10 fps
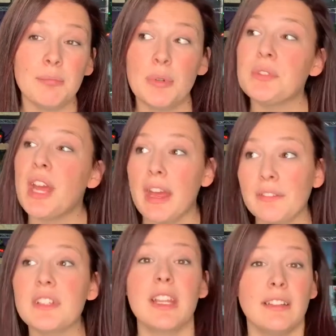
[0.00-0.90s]
pretty much
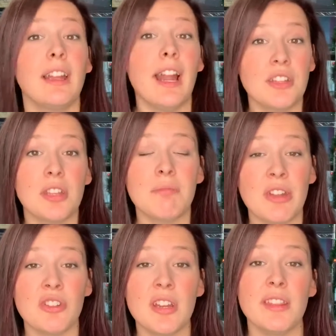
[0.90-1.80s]
everything that I just
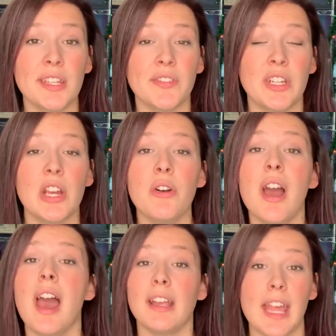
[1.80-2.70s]
mentioned in this video
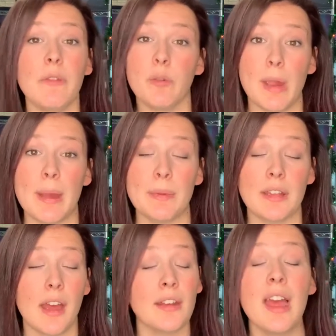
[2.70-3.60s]
came from
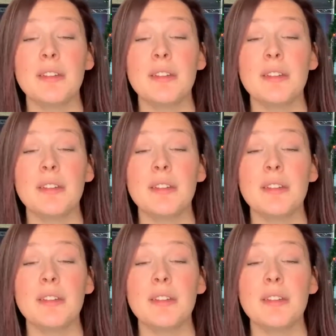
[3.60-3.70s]
Amazon.